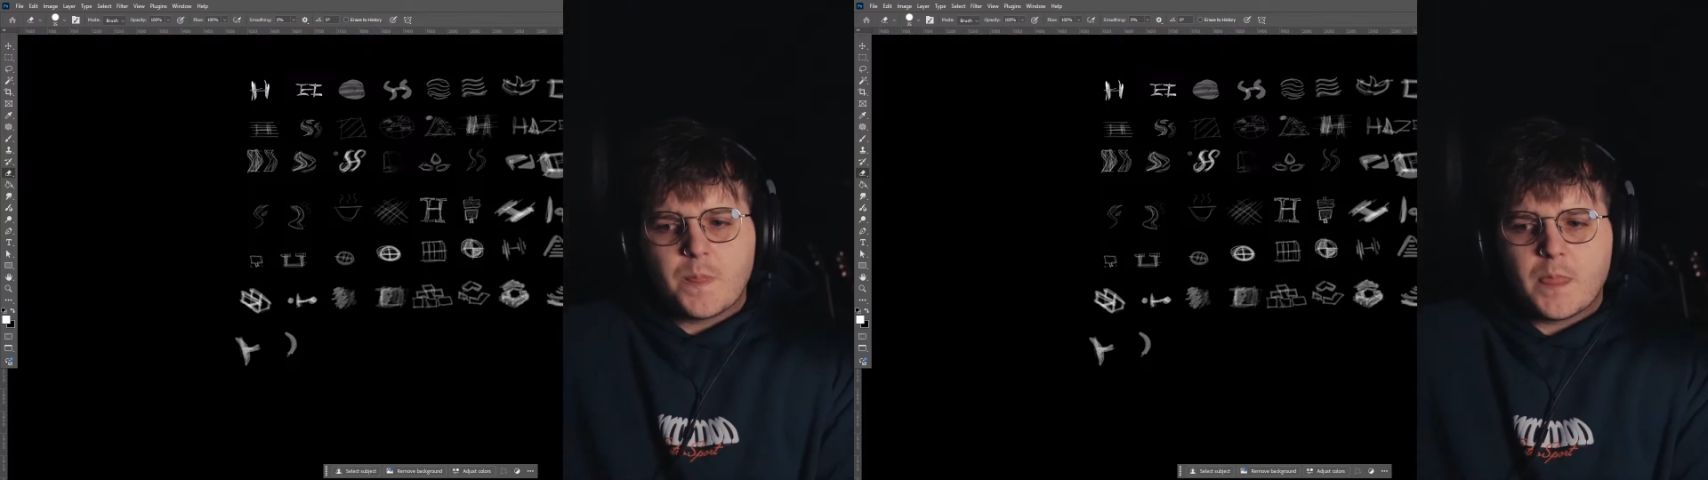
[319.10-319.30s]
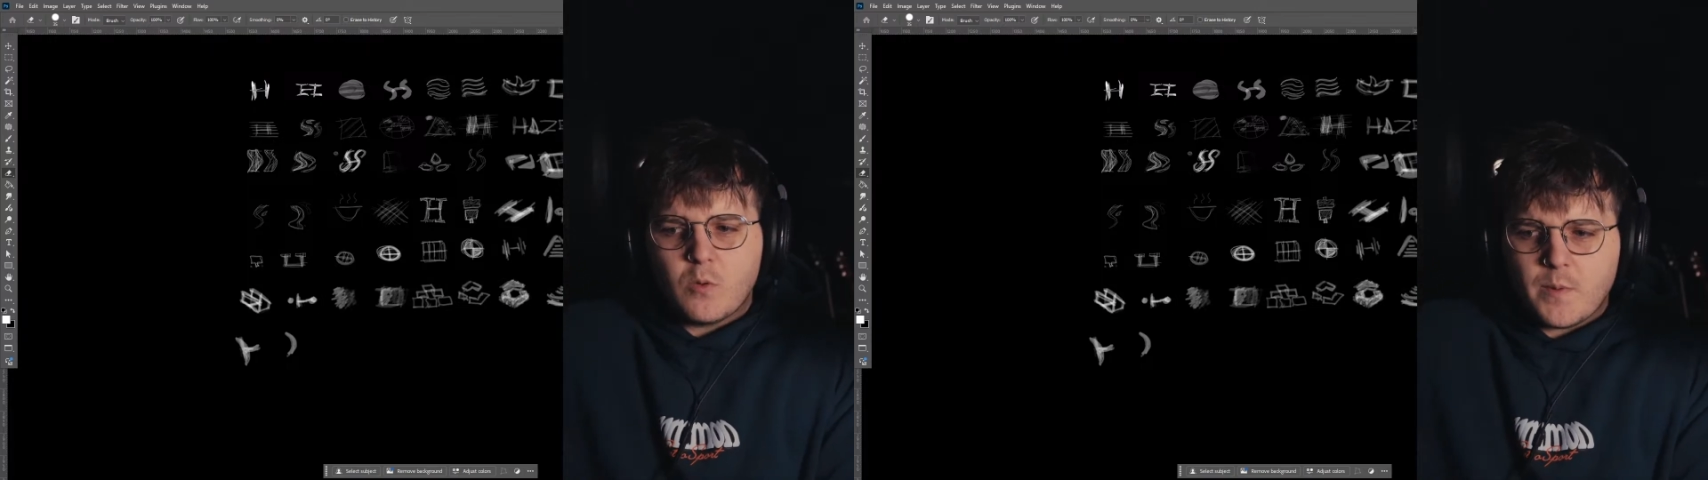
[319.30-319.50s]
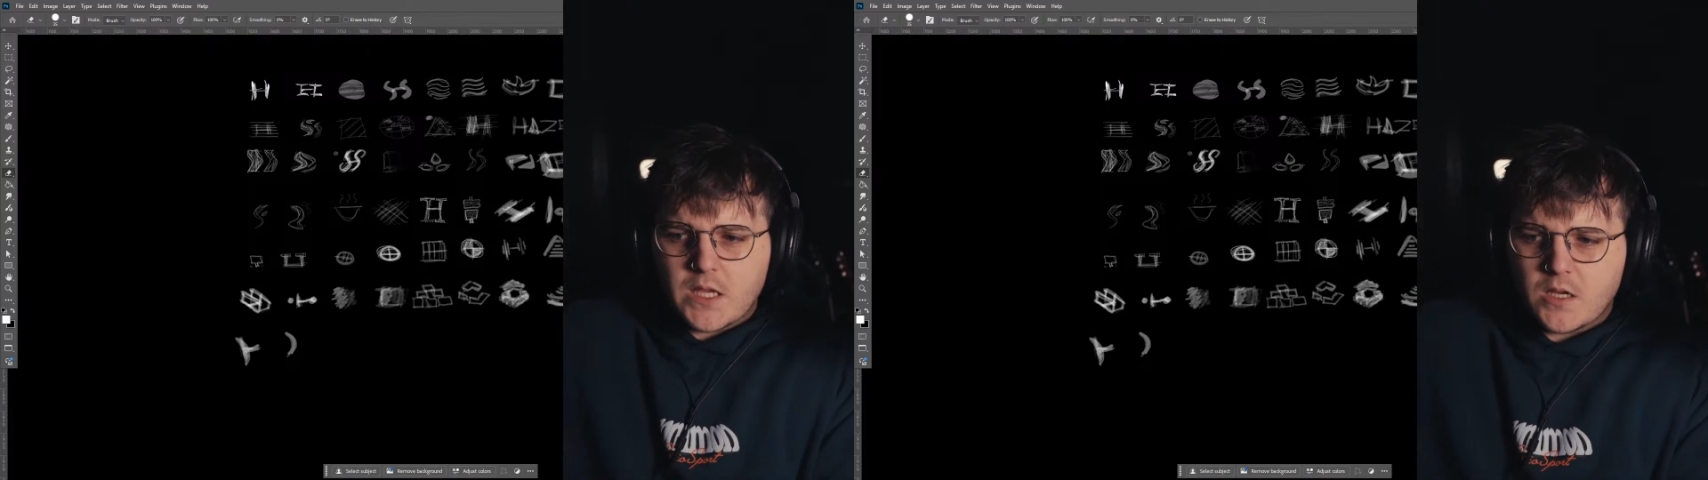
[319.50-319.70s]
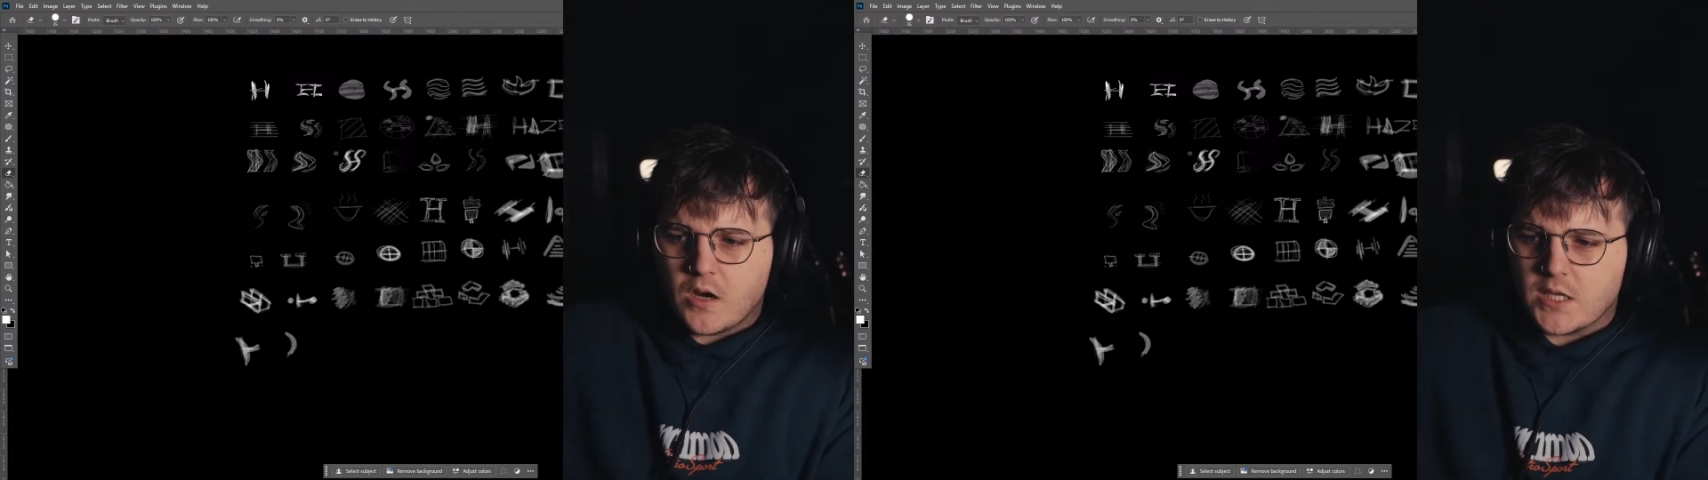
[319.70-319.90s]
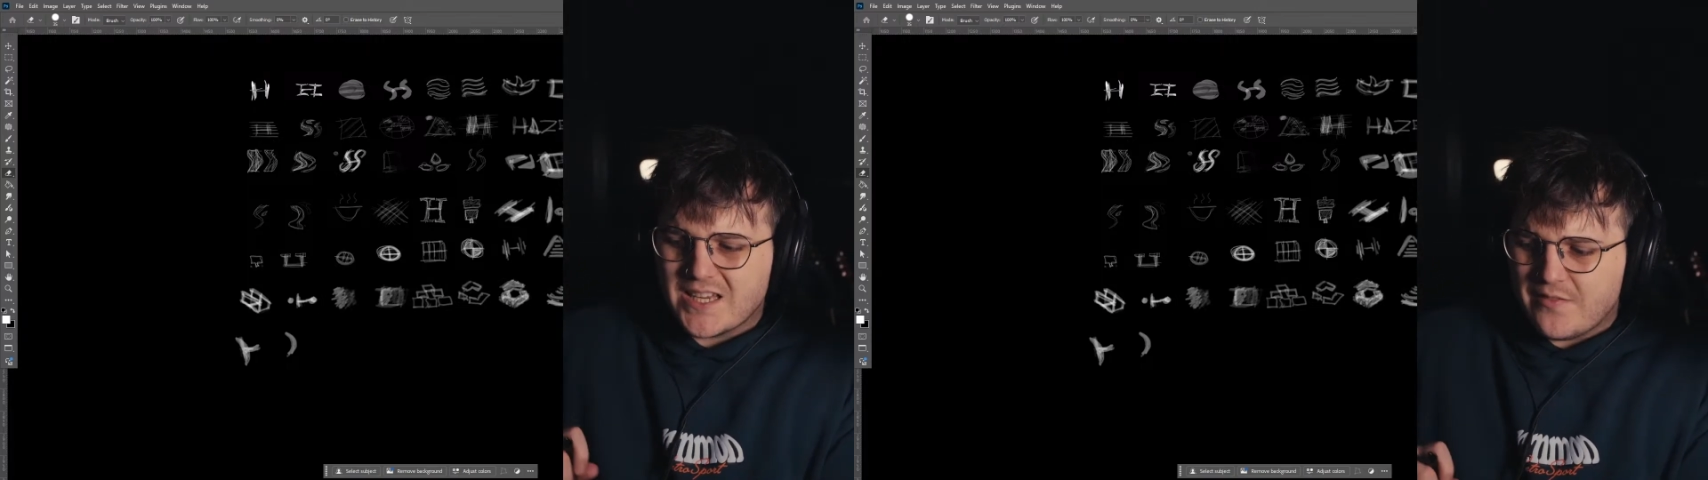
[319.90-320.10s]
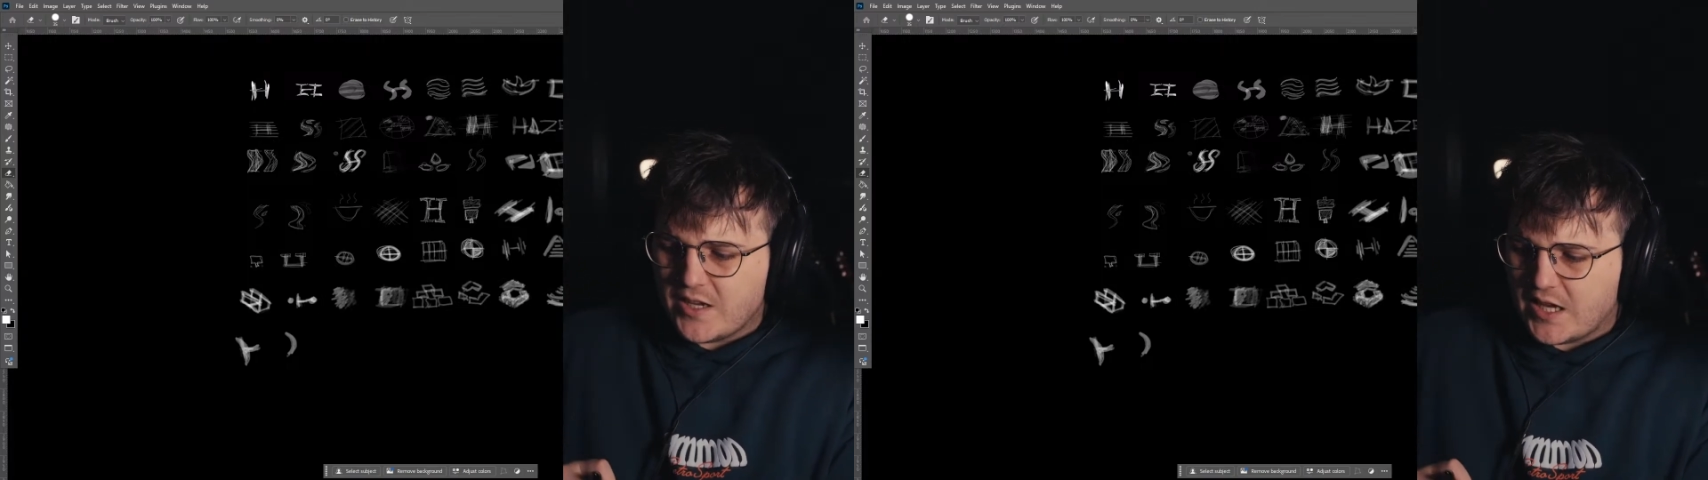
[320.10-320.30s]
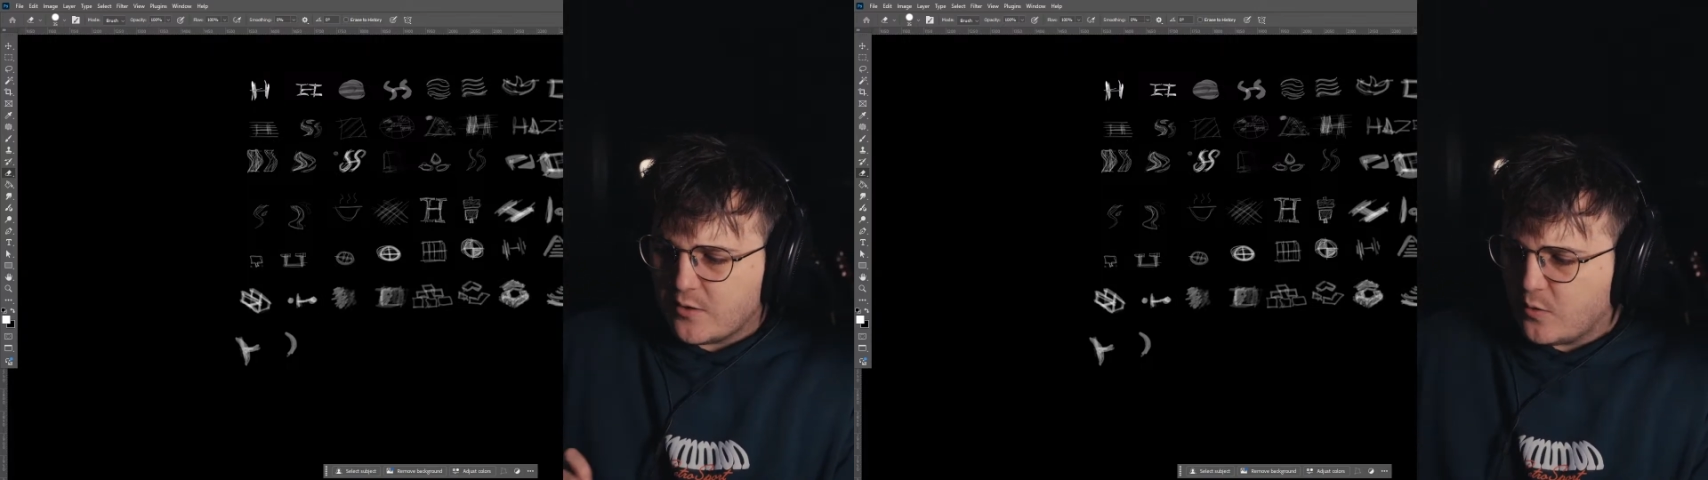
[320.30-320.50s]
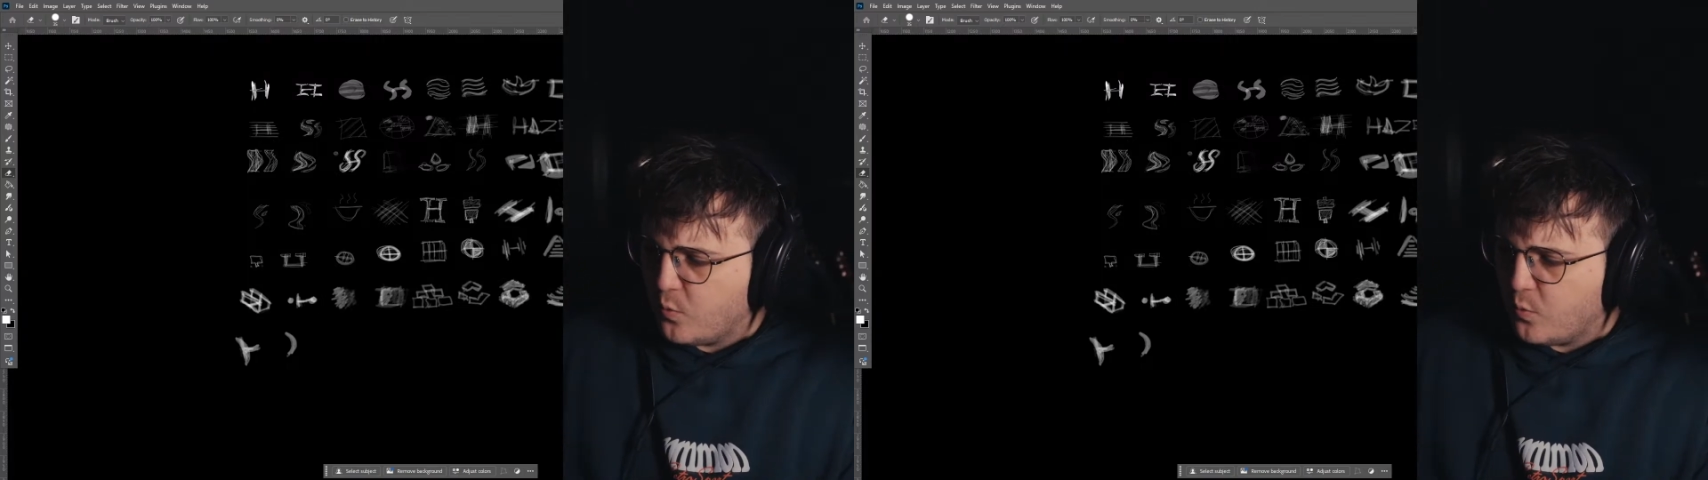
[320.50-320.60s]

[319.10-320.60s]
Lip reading: What about you guys? Ever had a